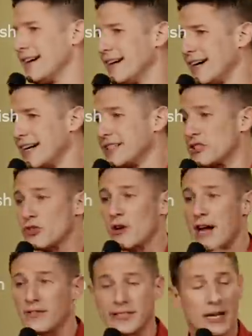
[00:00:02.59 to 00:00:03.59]
I get to
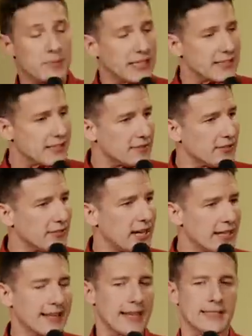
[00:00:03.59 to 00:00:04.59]
travel now because I've
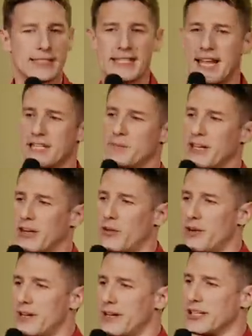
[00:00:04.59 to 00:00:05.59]
gotten to that stage in my
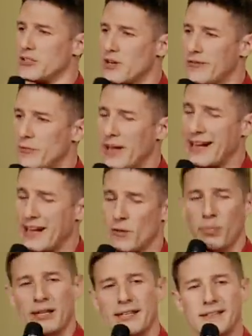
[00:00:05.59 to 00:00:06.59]
career. I can travel by
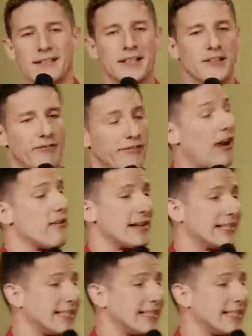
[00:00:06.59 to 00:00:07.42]
airplane, very